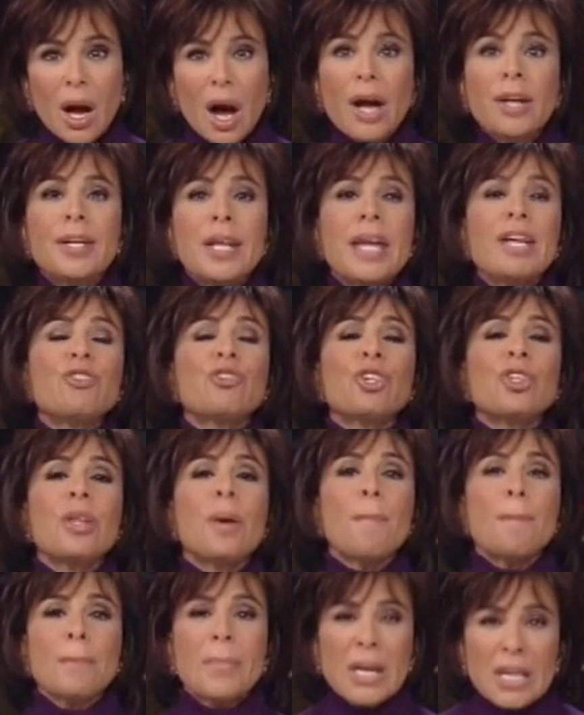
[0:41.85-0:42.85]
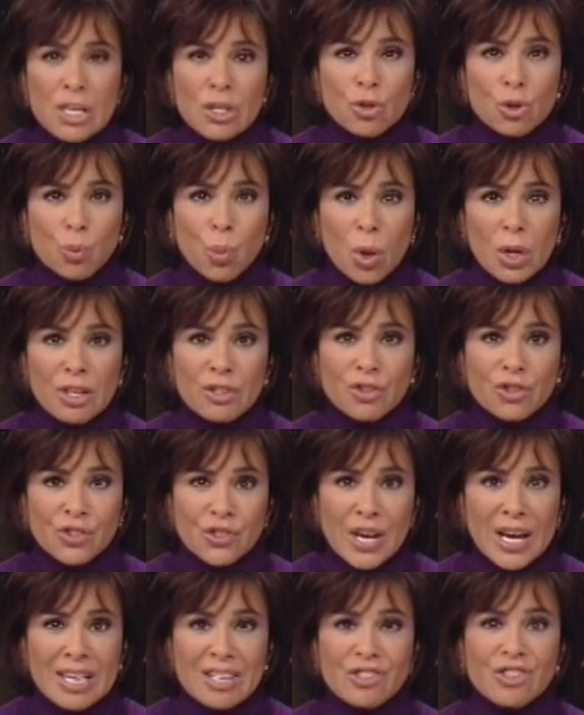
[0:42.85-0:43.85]
a nation that means what it
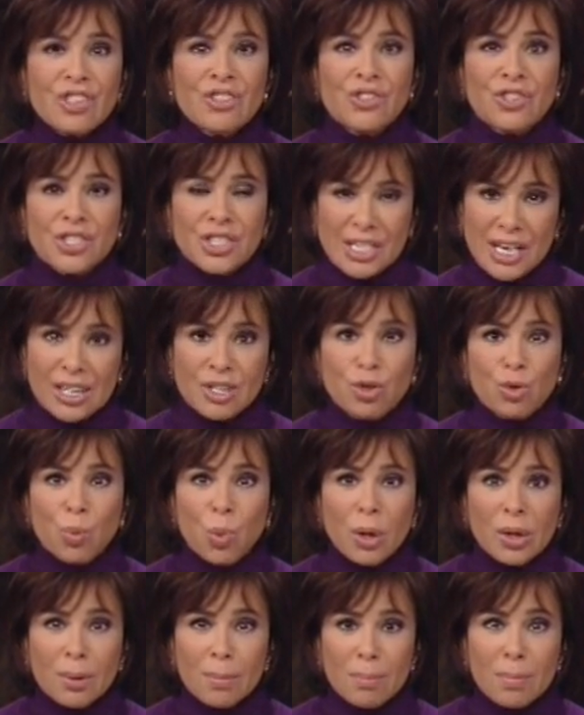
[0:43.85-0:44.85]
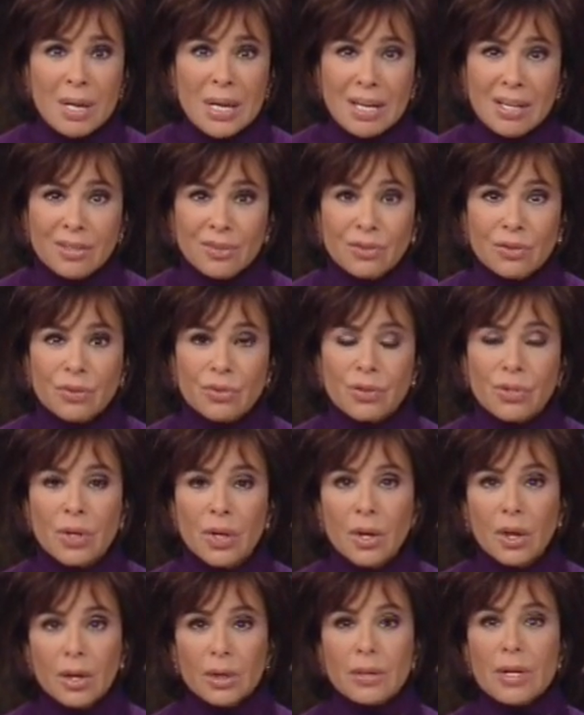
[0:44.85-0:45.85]
says and says what it means,
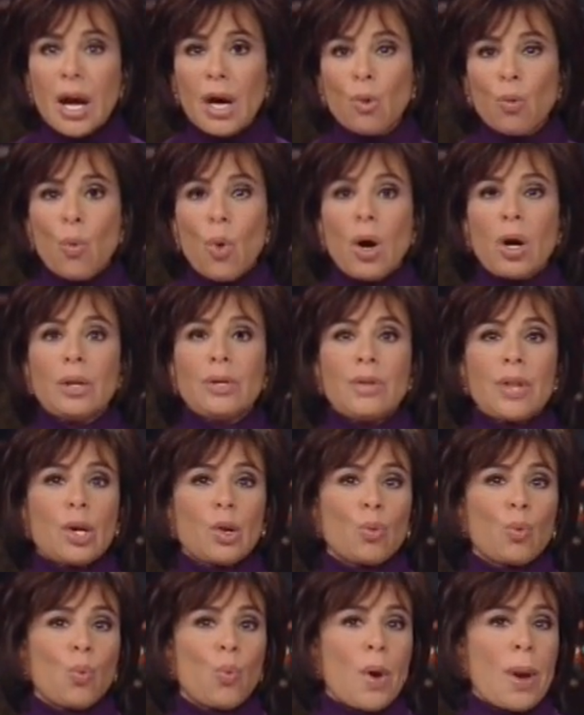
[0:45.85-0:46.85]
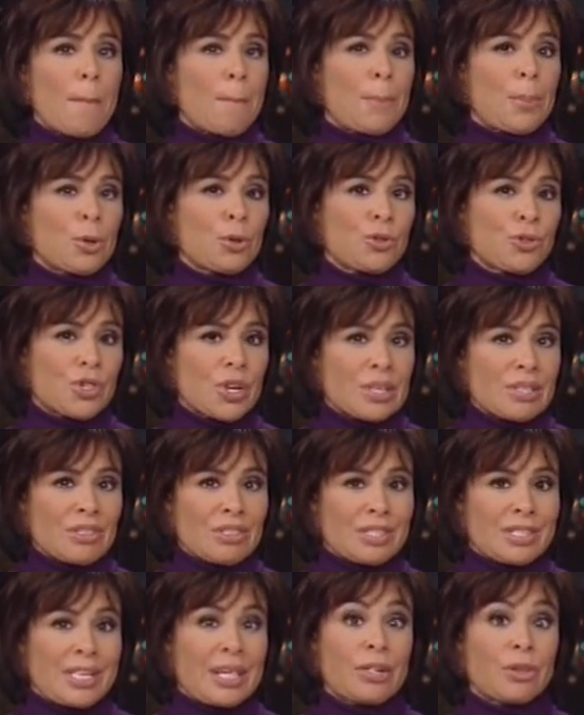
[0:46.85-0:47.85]
not one that whimpers
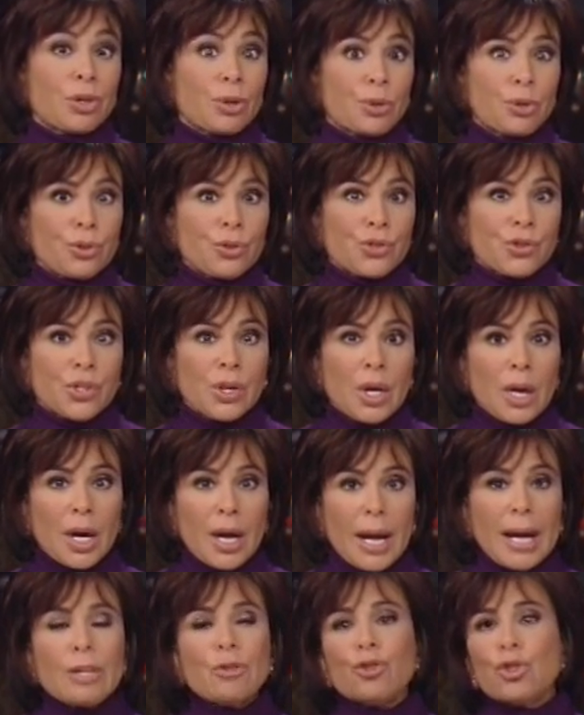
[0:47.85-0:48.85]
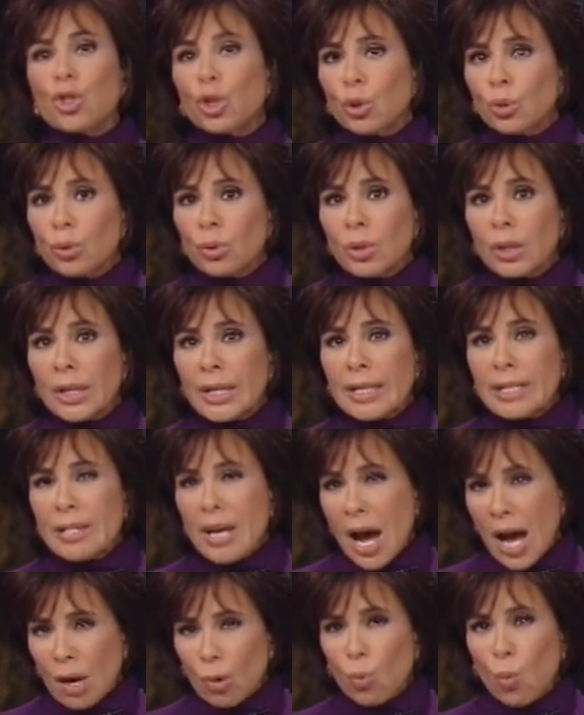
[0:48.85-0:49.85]
and dithers, and certainly
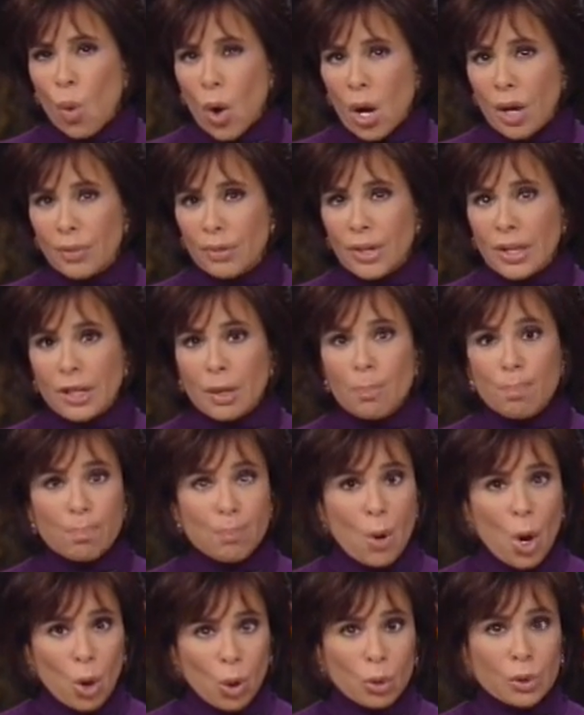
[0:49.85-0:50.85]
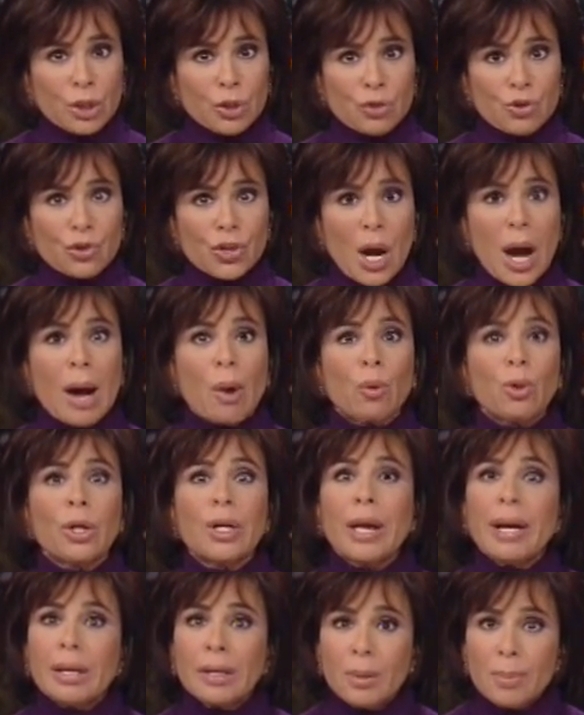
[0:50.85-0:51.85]
not one that emboldens
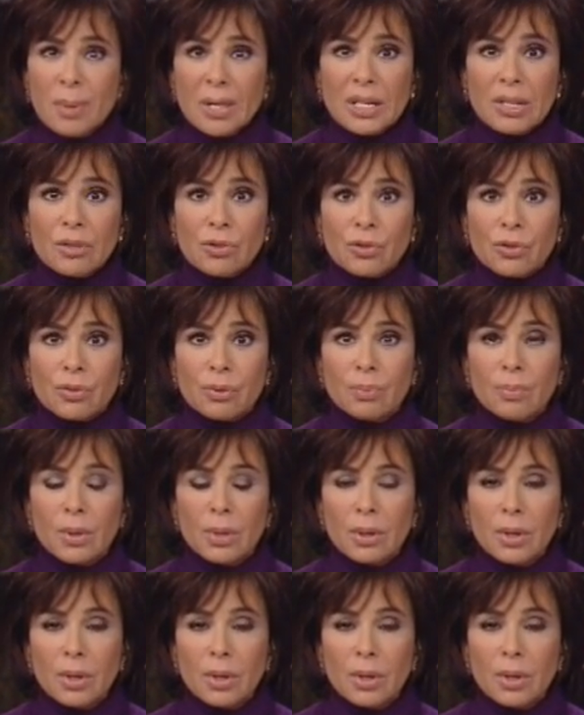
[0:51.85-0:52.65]
our enemies.